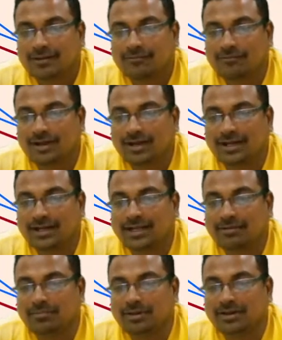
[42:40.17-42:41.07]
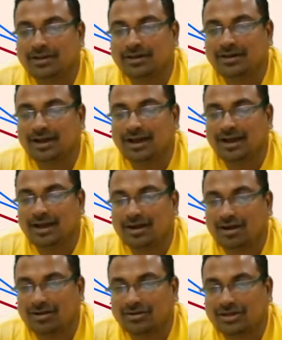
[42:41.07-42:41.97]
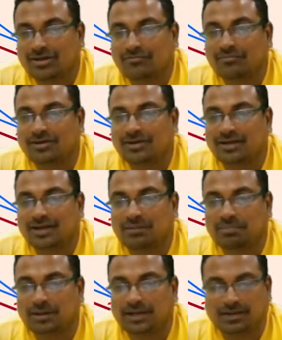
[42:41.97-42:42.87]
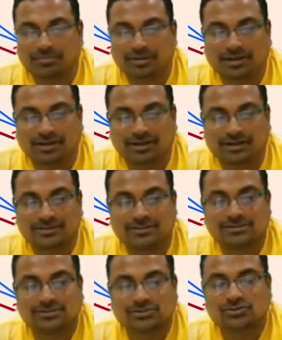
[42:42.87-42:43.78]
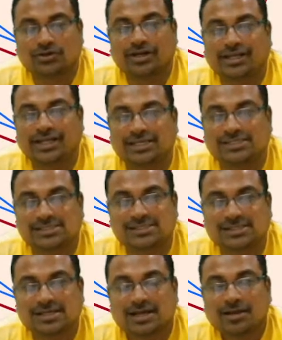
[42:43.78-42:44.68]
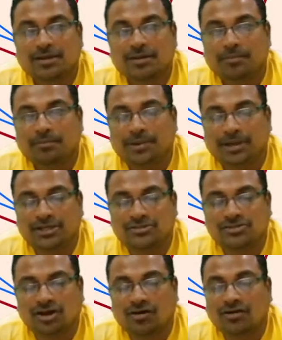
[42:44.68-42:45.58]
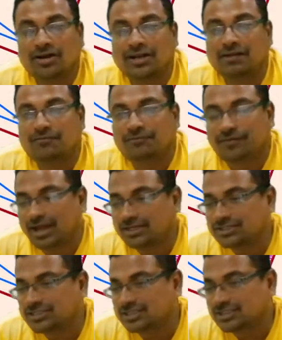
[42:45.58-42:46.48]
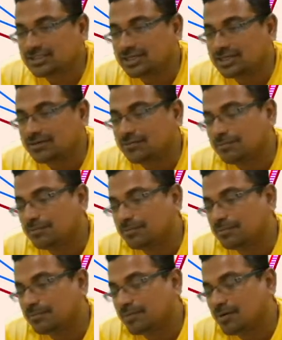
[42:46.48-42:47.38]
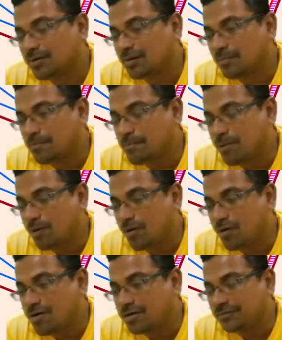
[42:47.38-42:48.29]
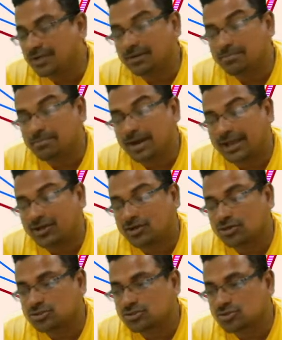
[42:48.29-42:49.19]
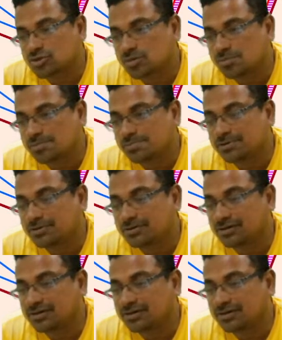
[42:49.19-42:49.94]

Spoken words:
reflecting mirror, concave mirror and plane mirror. So it is based on refraction that compound with microscope